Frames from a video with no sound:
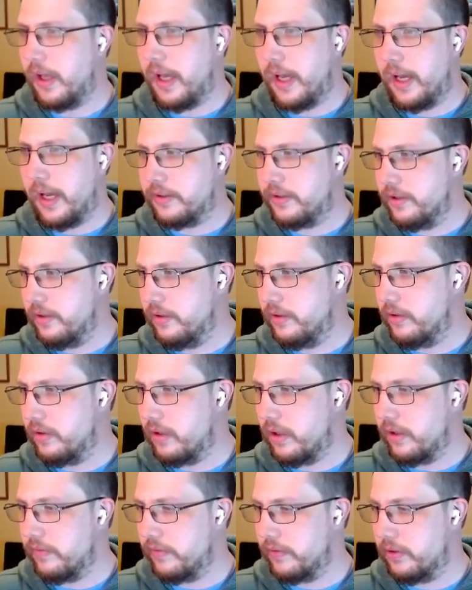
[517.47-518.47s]
actions
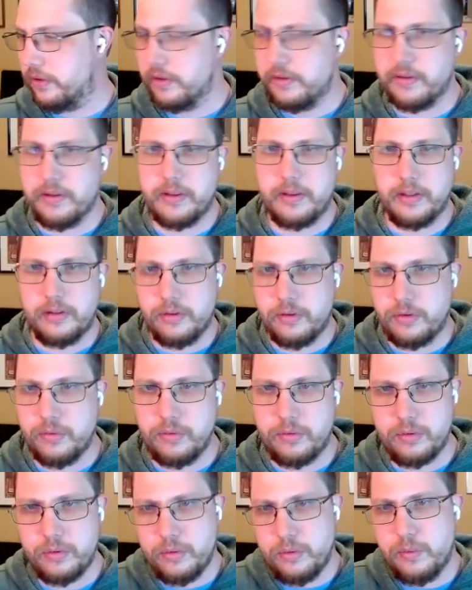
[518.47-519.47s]
are obviously the things you
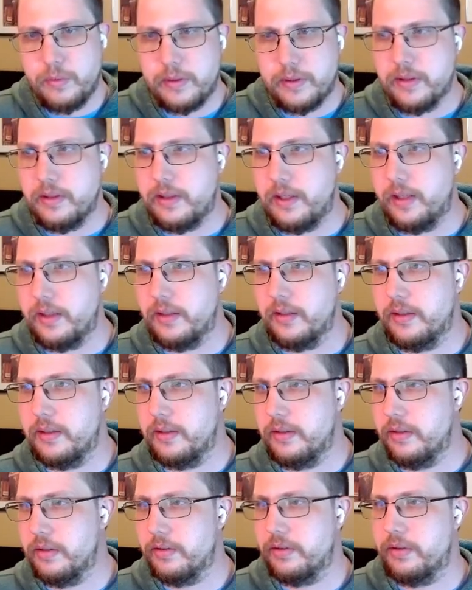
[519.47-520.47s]
do with the data
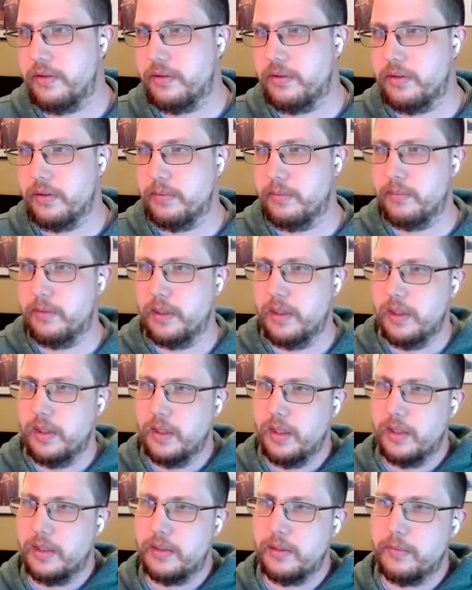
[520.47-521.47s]
in your system.
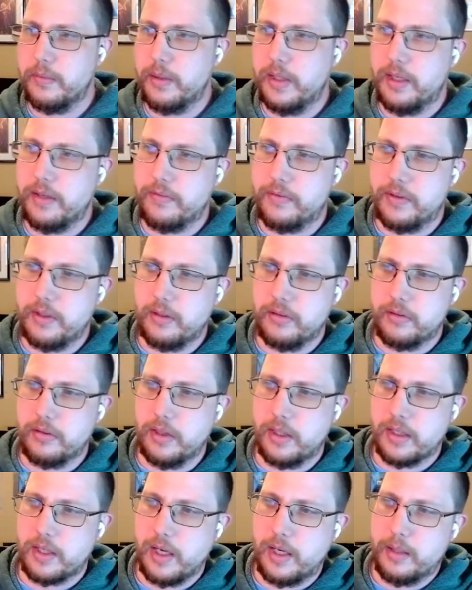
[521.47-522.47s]
And then we have things
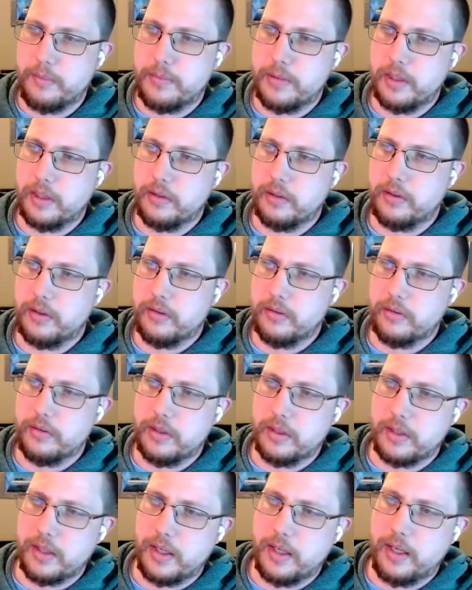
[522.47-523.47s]
like objects. I don't
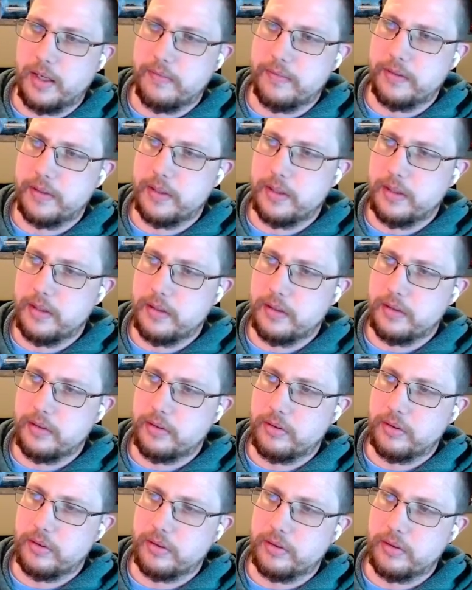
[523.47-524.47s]
think I have any in this
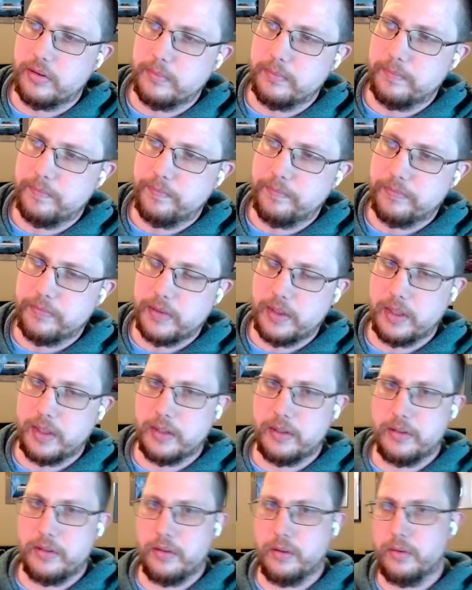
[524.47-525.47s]
system.
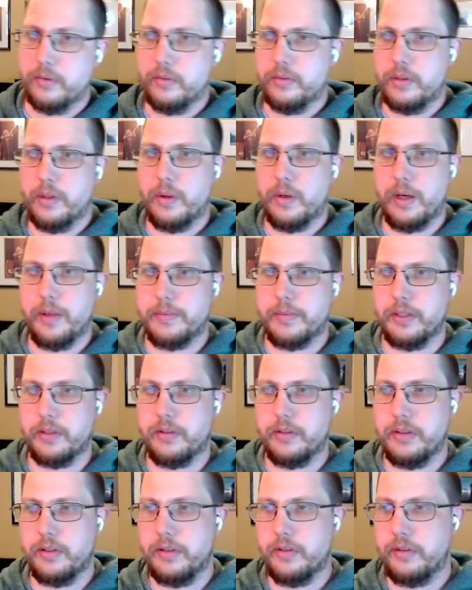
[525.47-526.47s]
Yeah, no
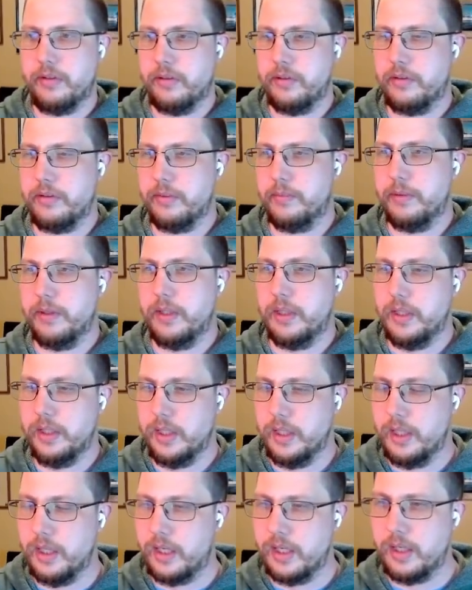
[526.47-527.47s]
objects in this system.
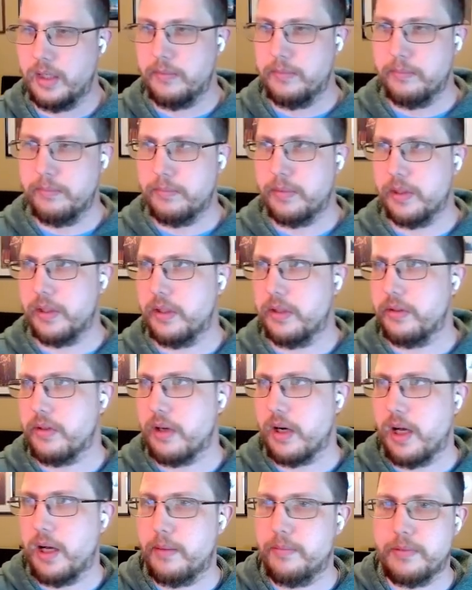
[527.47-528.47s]
But
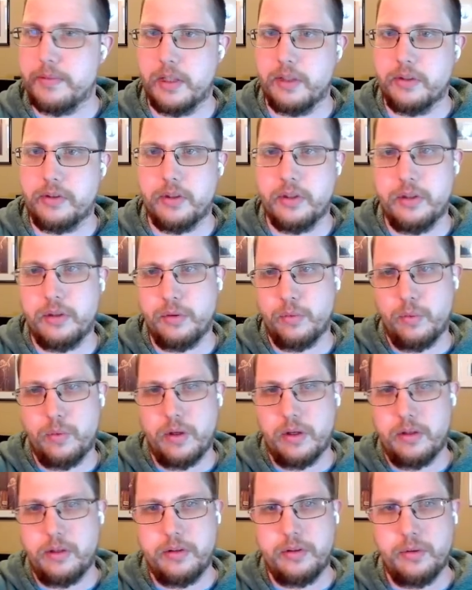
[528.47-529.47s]
under objects is
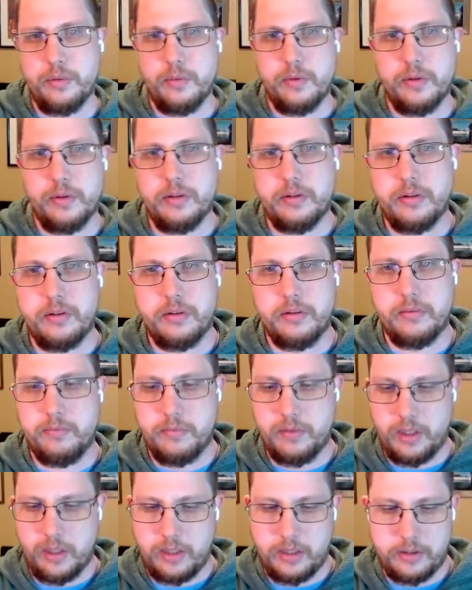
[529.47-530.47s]
where you would
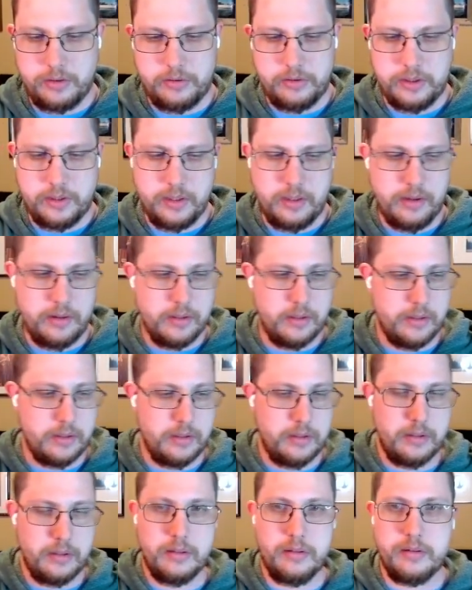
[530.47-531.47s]
see the